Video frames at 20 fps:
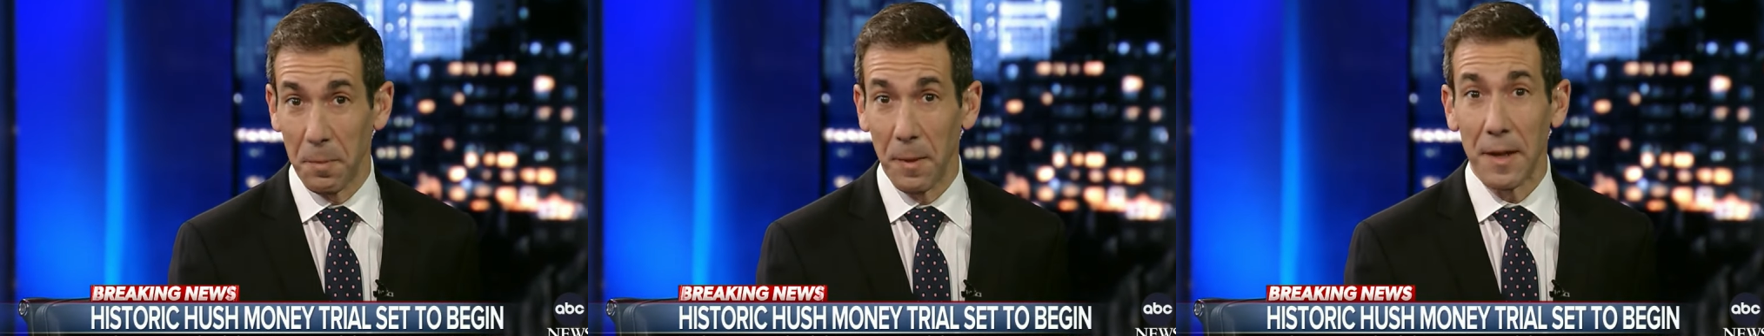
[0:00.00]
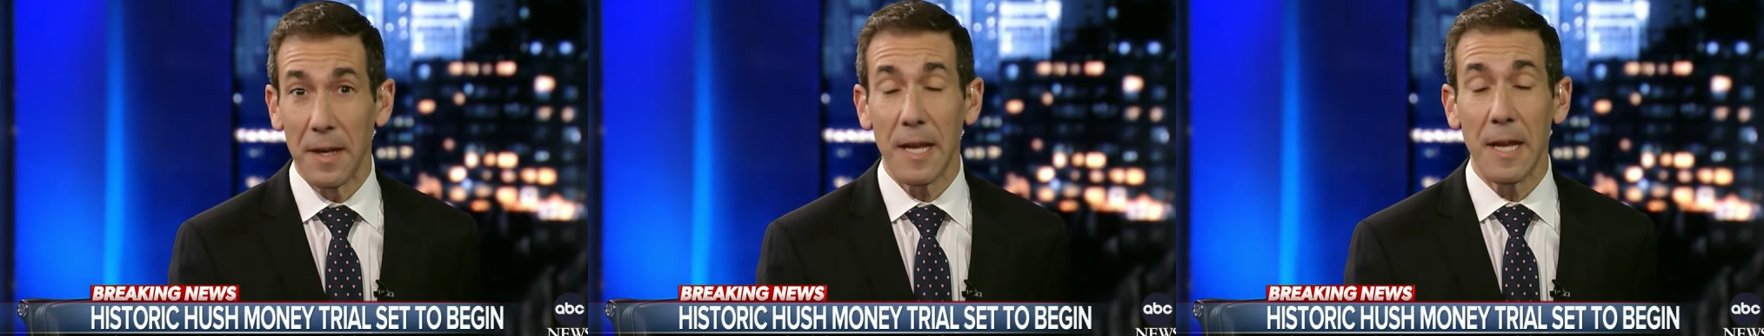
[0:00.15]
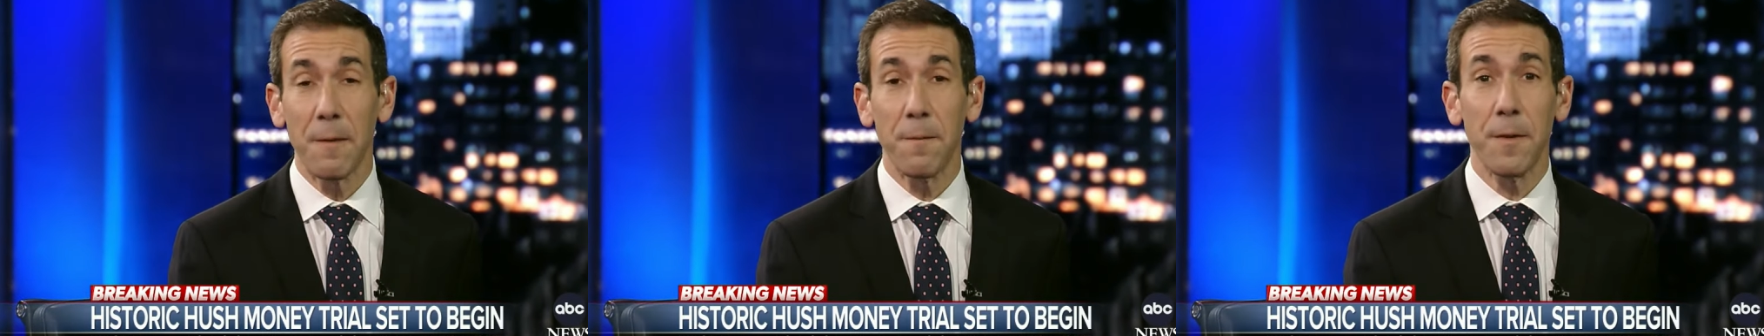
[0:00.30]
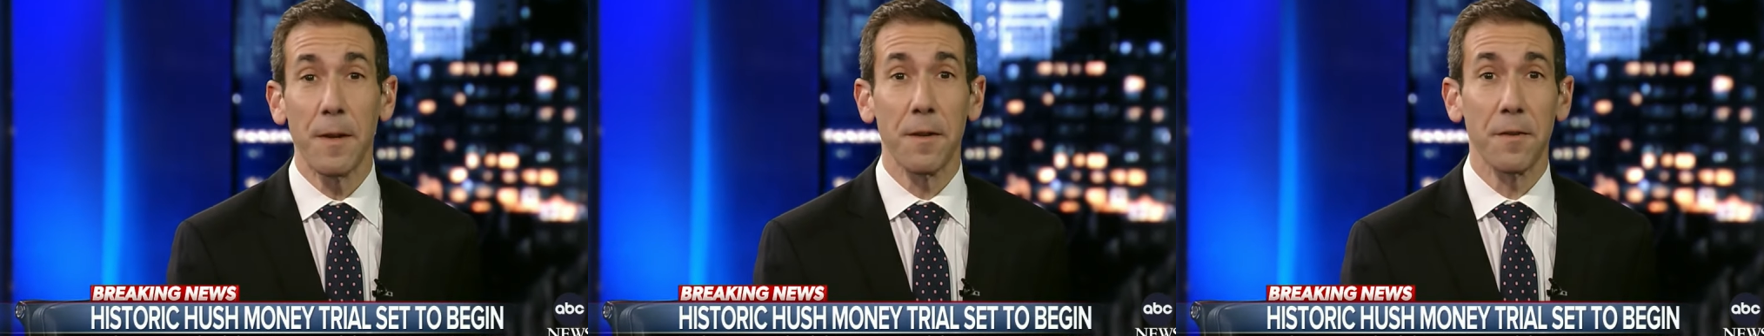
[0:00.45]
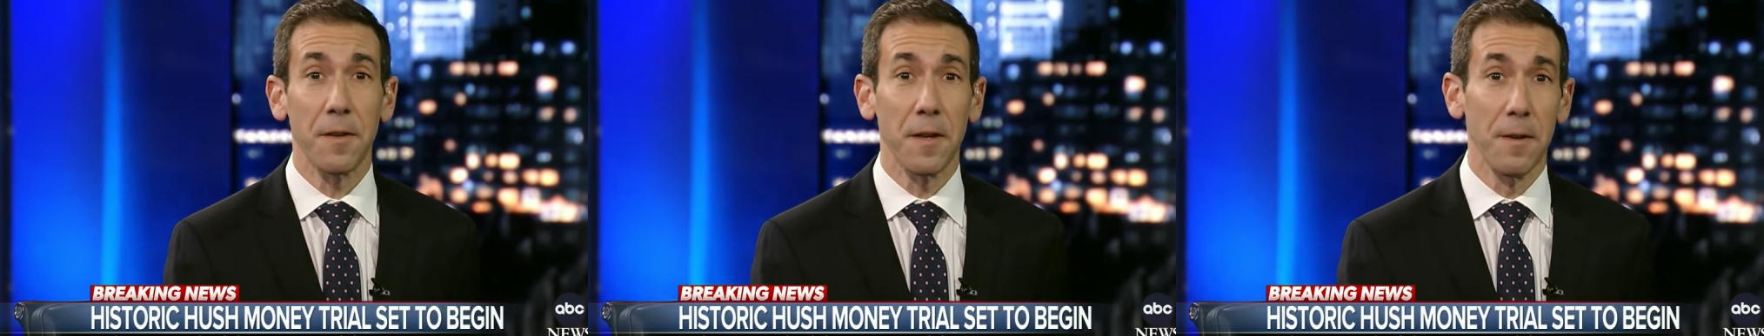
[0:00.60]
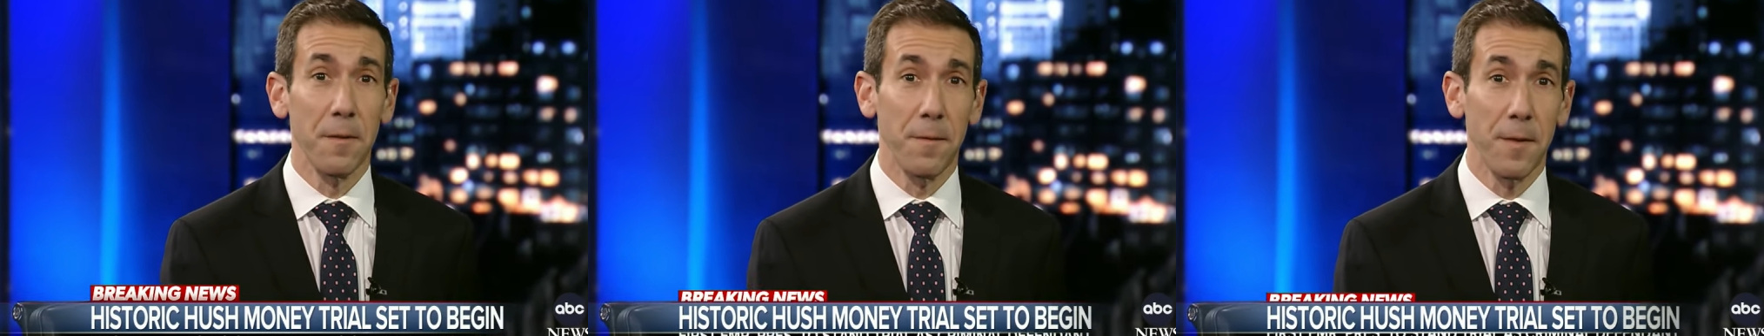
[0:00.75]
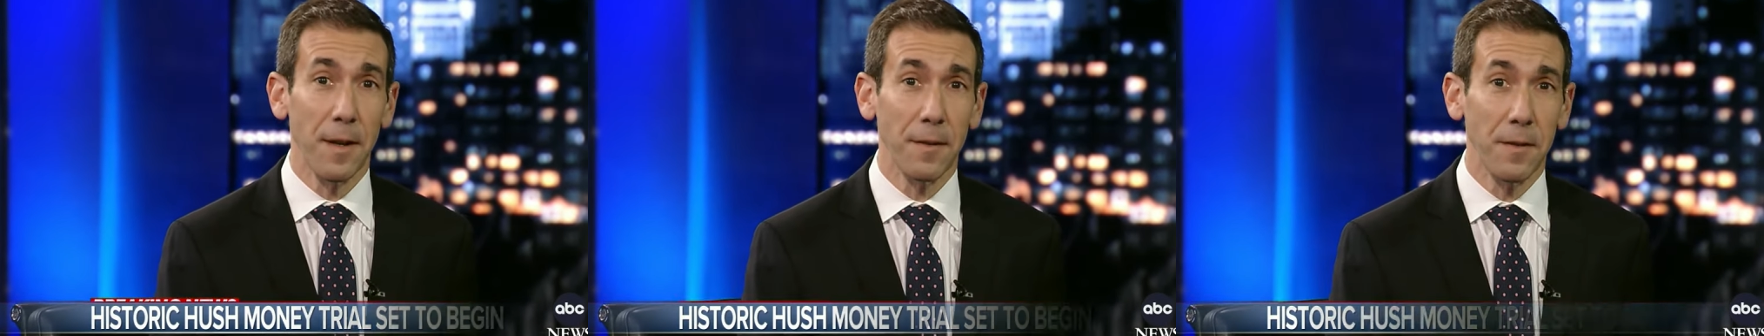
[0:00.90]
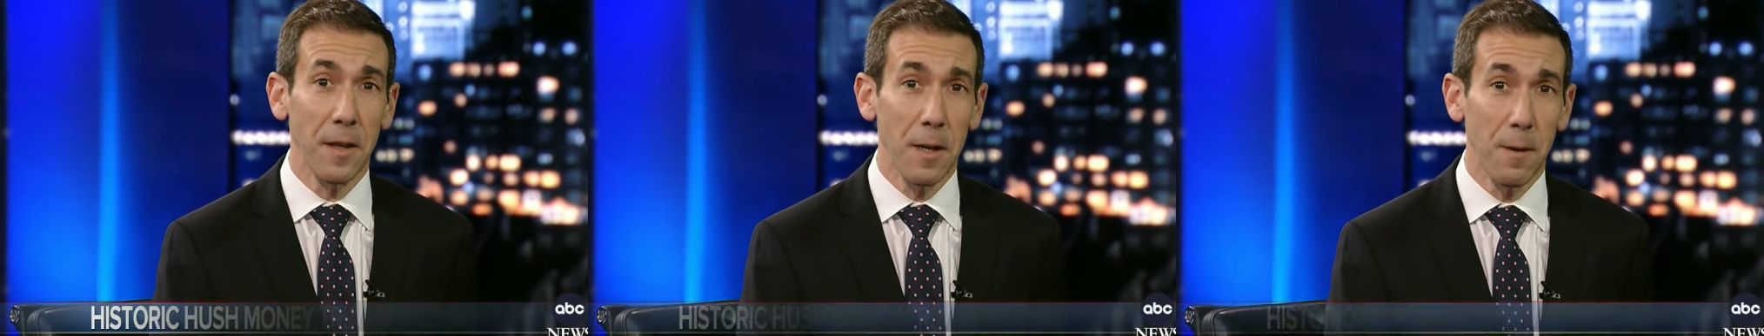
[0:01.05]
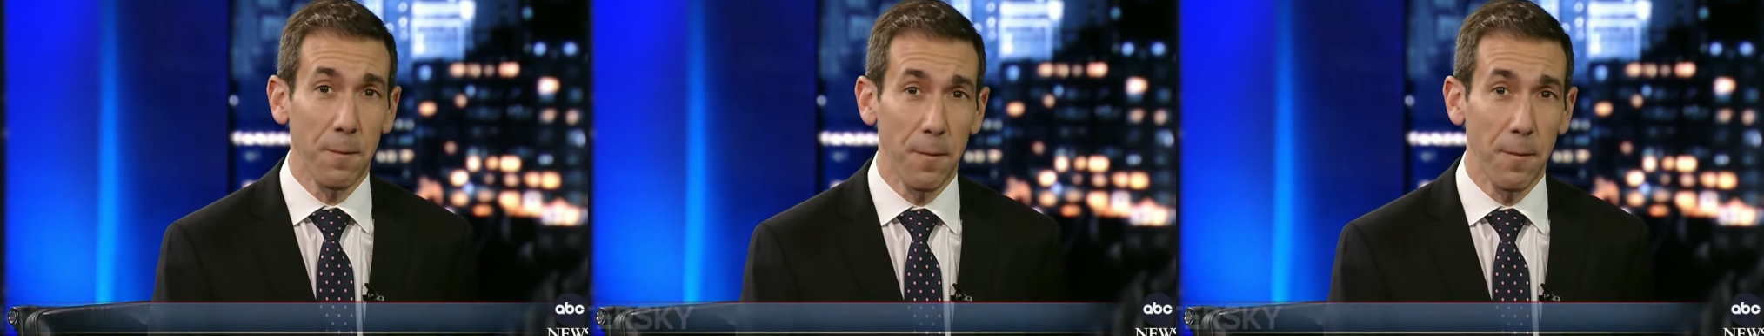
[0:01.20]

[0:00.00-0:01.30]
but if he's convicted,